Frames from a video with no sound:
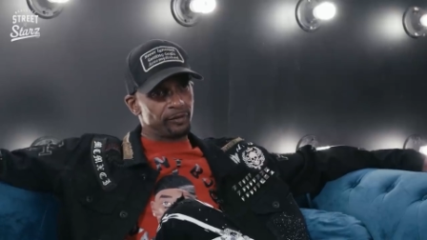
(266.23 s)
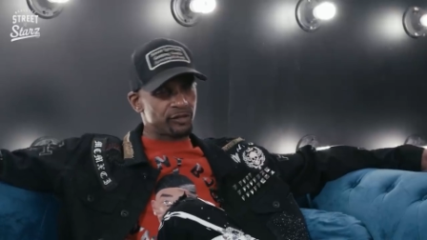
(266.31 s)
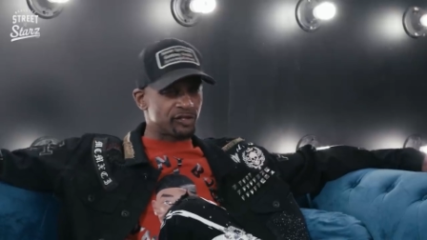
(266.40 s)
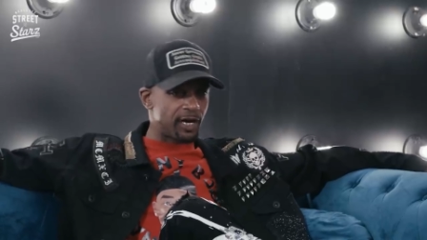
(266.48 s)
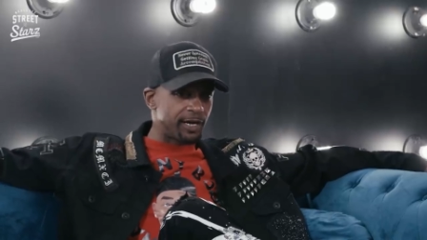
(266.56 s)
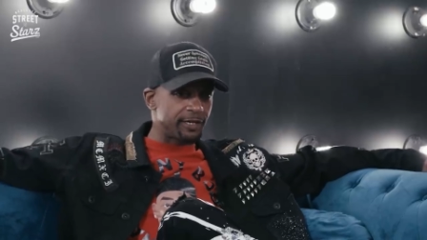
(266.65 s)
The
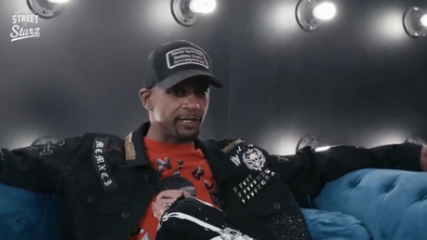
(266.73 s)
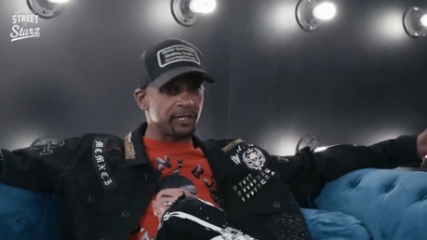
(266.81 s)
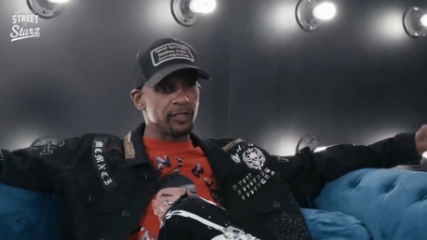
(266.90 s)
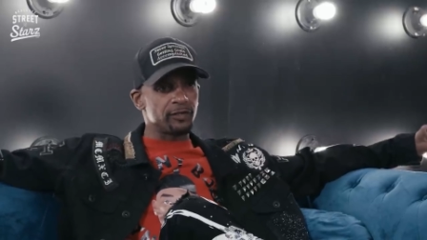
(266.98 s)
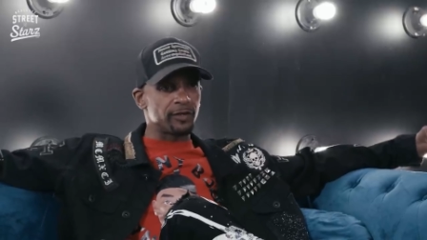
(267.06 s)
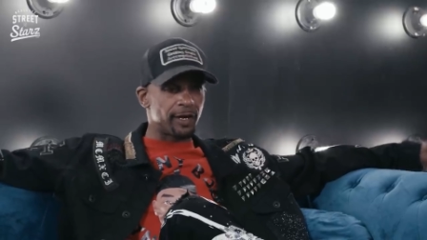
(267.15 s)

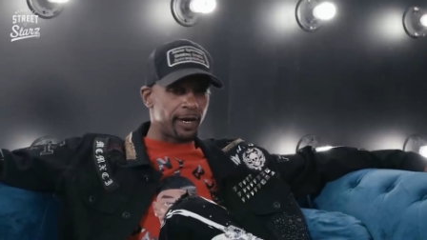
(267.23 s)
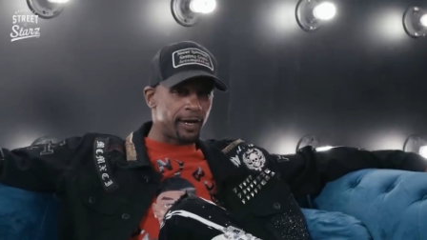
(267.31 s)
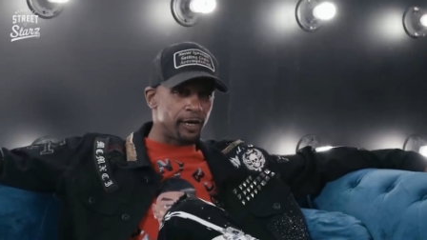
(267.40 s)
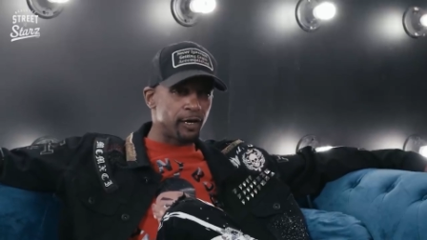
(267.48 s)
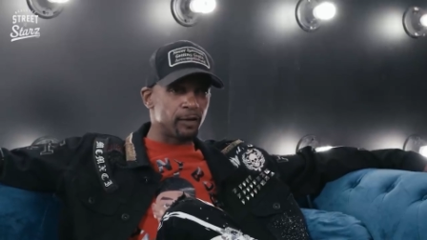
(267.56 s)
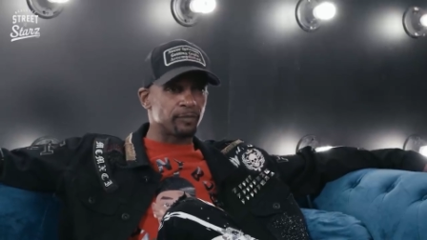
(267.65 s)
Chinese, the
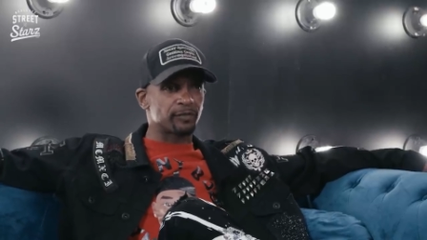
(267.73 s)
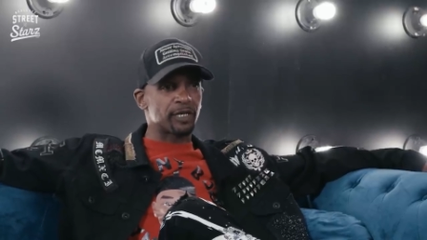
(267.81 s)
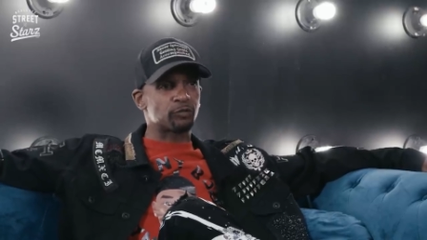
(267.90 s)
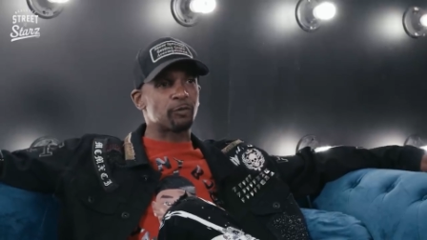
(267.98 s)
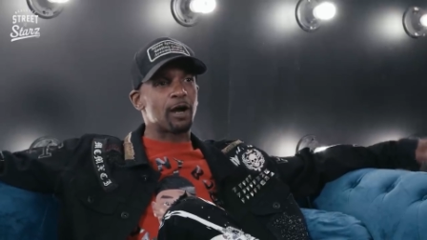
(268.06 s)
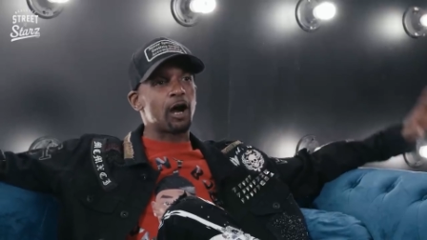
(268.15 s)
Arabs,
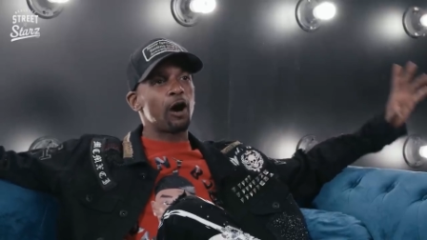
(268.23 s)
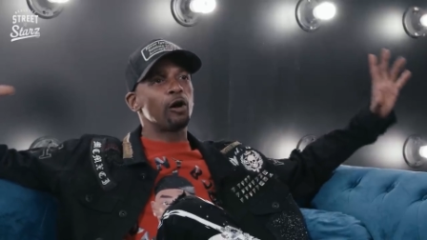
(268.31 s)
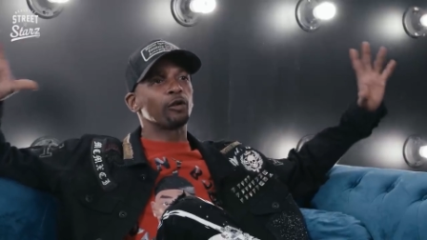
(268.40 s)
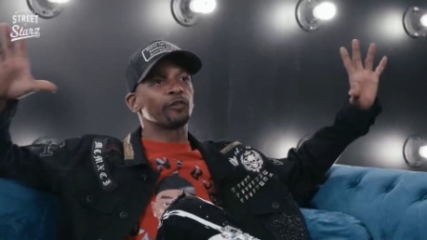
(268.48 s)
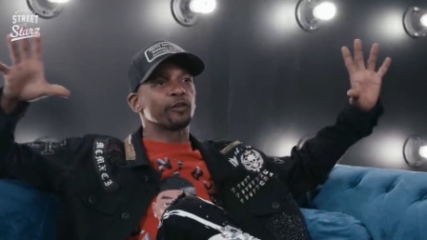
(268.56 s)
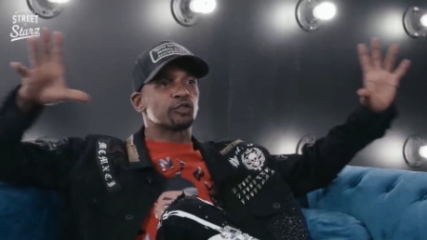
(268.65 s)
that's why
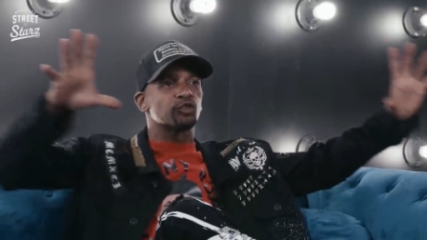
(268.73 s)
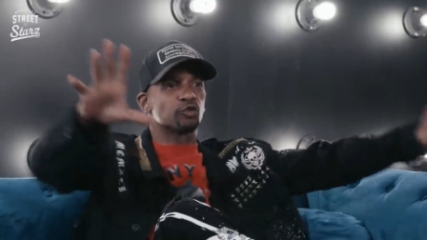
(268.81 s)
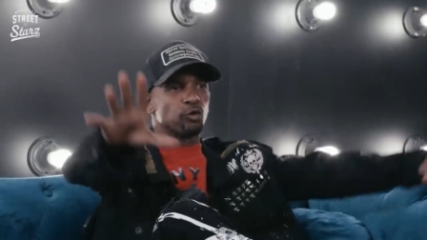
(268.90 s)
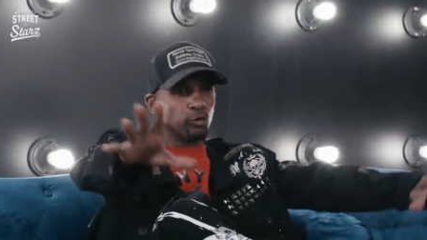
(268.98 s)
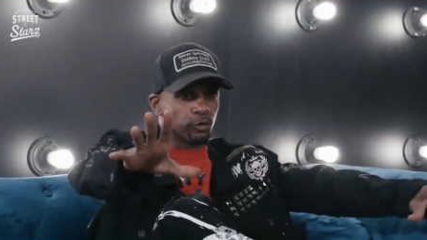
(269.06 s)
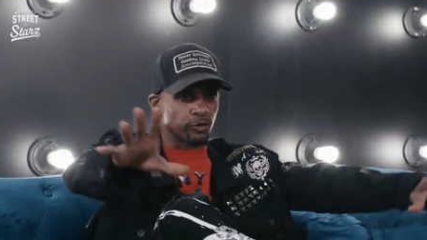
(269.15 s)
all of their
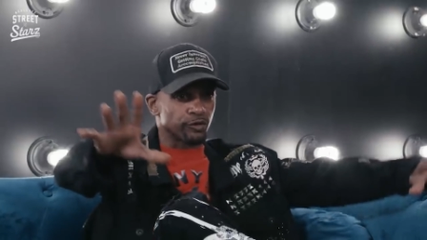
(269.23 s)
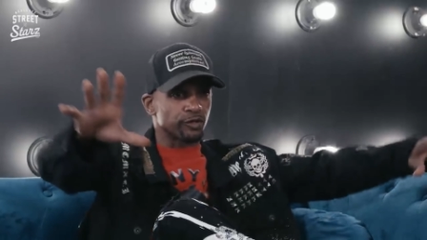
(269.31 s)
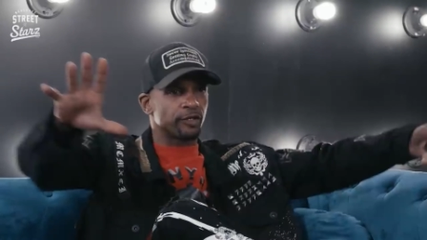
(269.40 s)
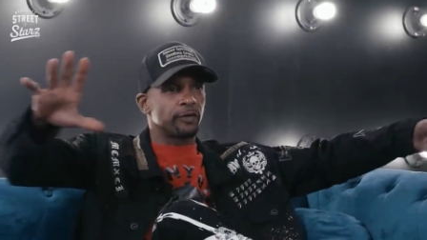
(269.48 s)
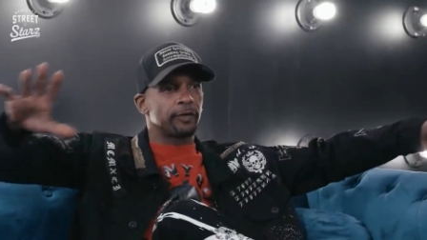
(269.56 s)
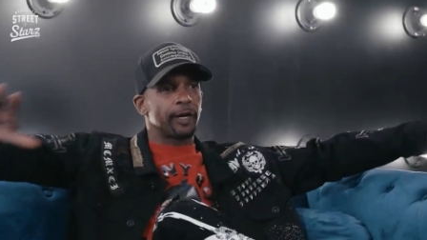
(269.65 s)
stores
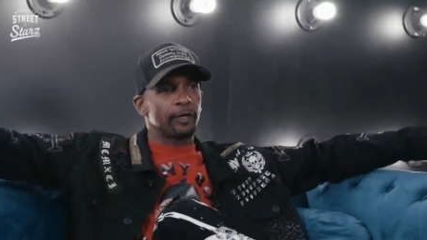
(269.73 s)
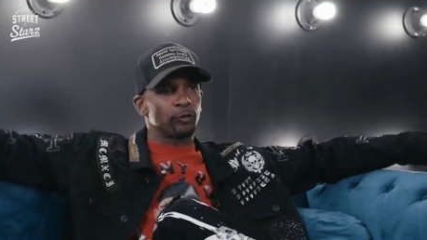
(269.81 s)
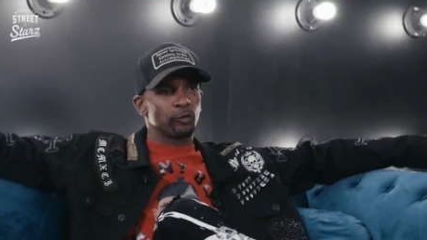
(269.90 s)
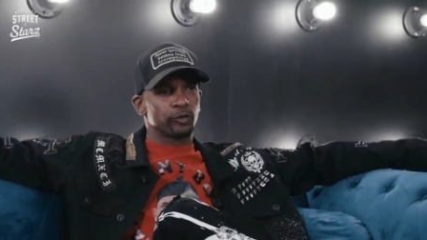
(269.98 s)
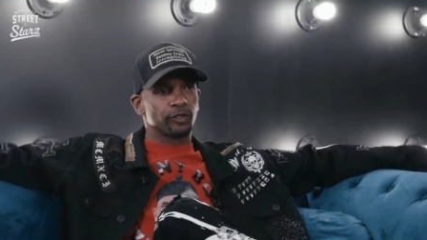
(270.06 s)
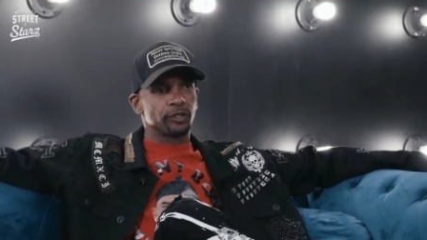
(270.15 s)
are at our
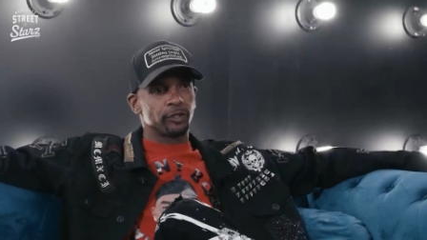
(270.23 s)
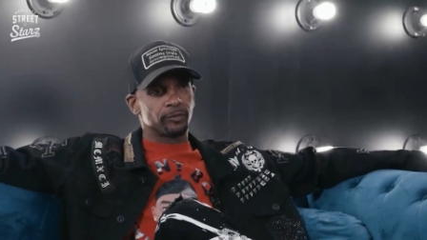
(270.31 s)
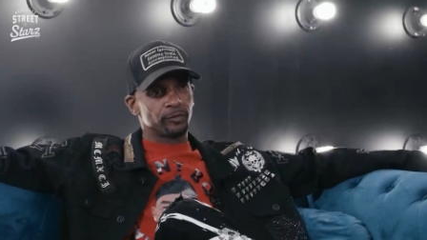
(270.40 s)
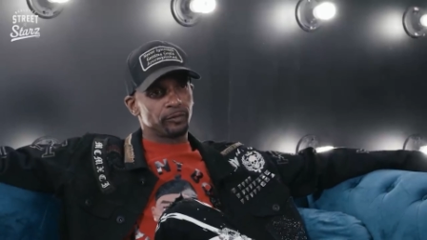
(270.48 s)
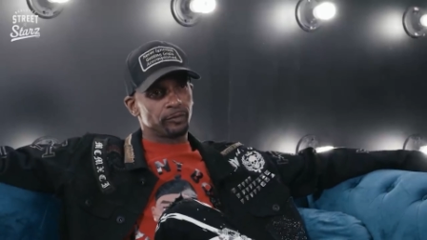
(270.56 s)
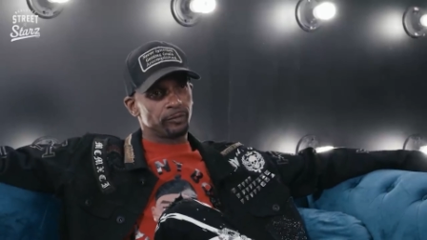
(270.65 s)
doorsteps.
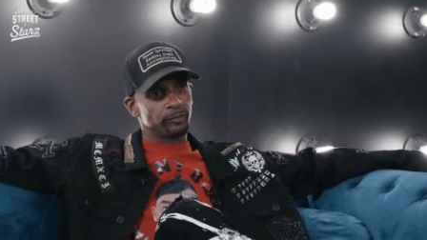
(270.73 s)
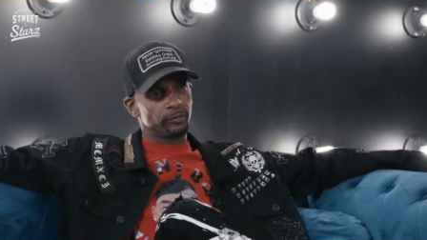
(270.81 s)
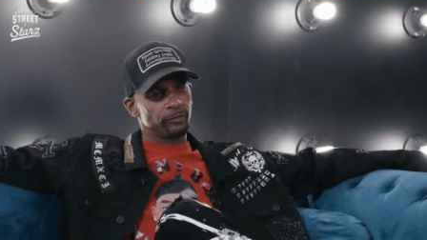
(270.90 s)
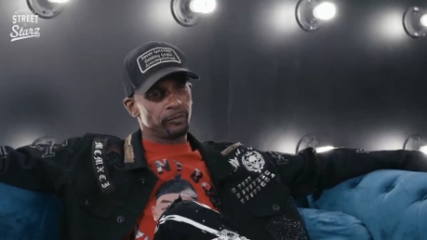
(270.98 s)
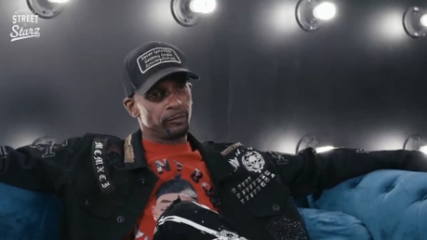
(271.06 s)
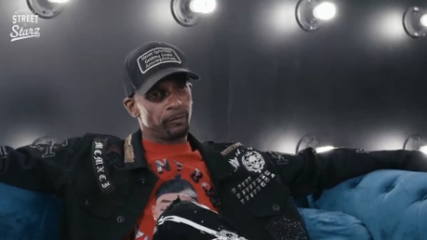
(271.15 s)

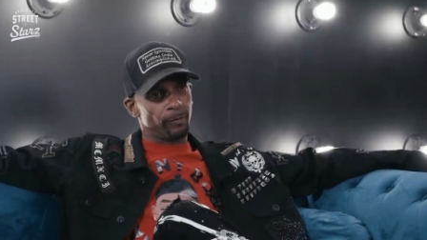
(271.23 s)
Oh,